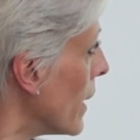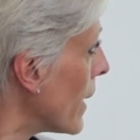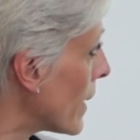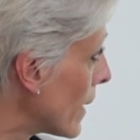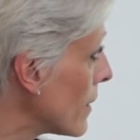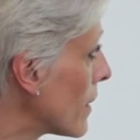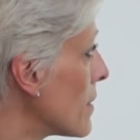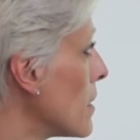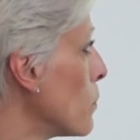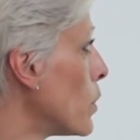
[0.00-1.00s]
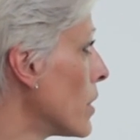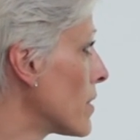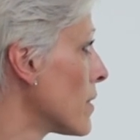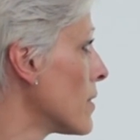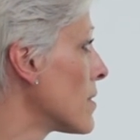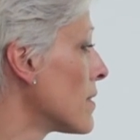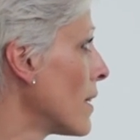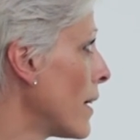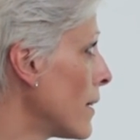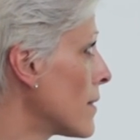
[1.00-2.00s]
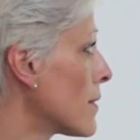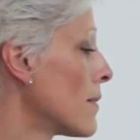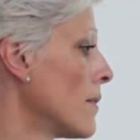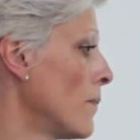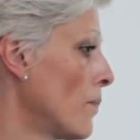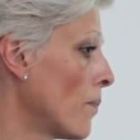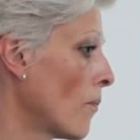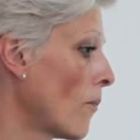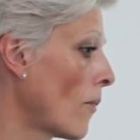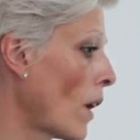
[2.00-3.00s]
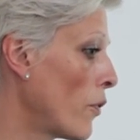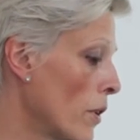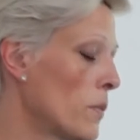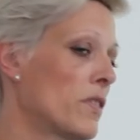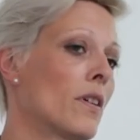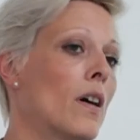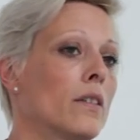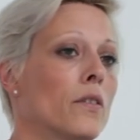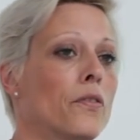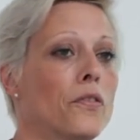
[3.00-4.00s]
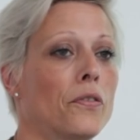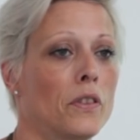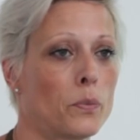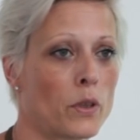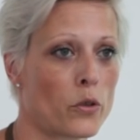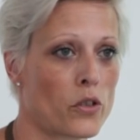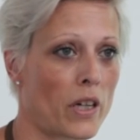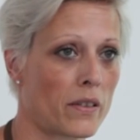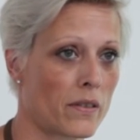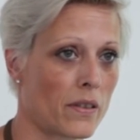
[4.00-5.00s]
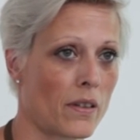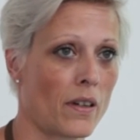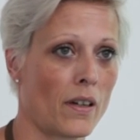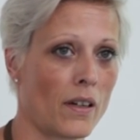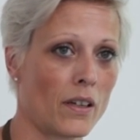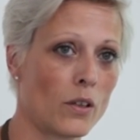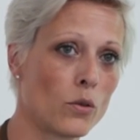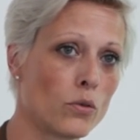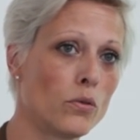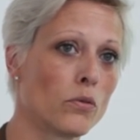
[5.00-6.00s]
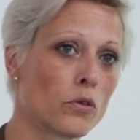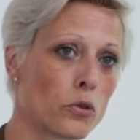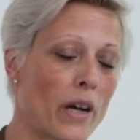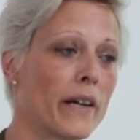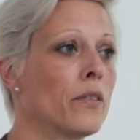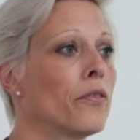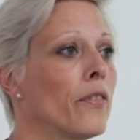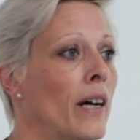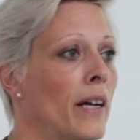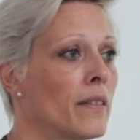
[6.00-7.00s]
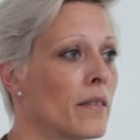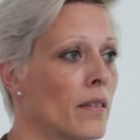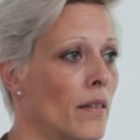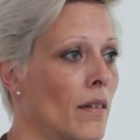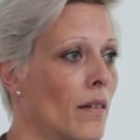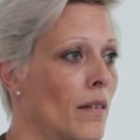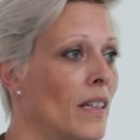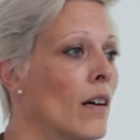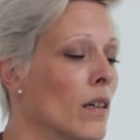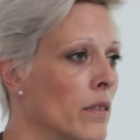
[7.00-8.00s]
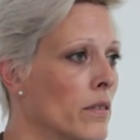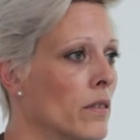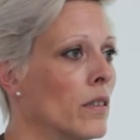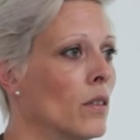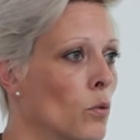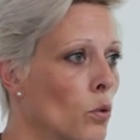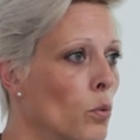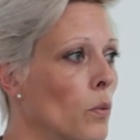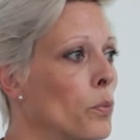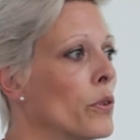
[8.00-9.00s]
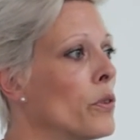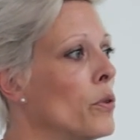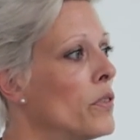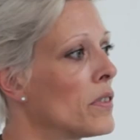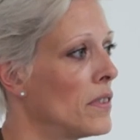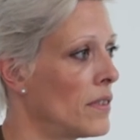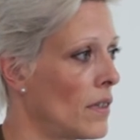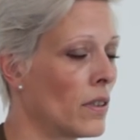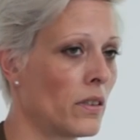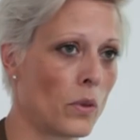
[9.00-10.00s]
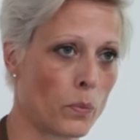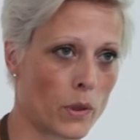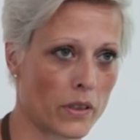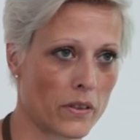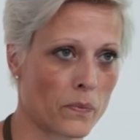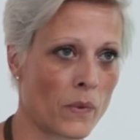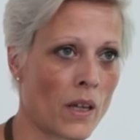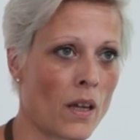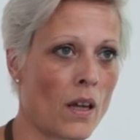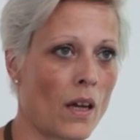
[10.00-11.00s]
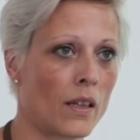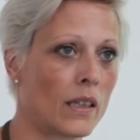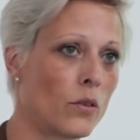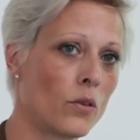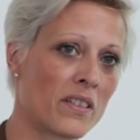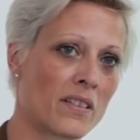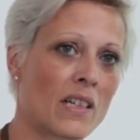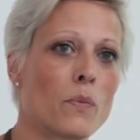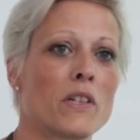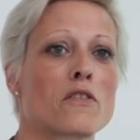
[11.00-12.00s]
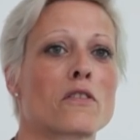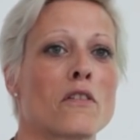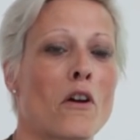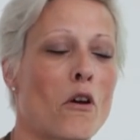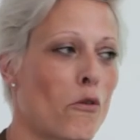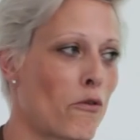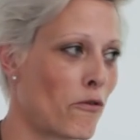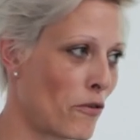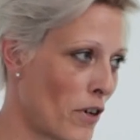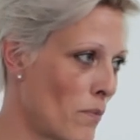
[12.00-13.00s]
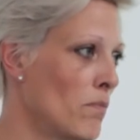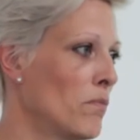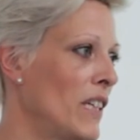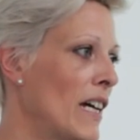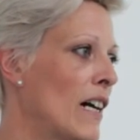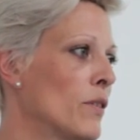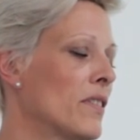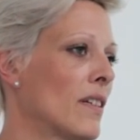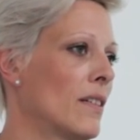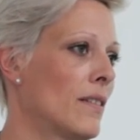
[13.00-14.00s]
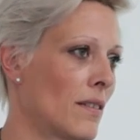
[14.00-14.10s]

Now, I think it's important that from the start of the project, you try to find the auditor who will produce this audit report, and that you establish from the outset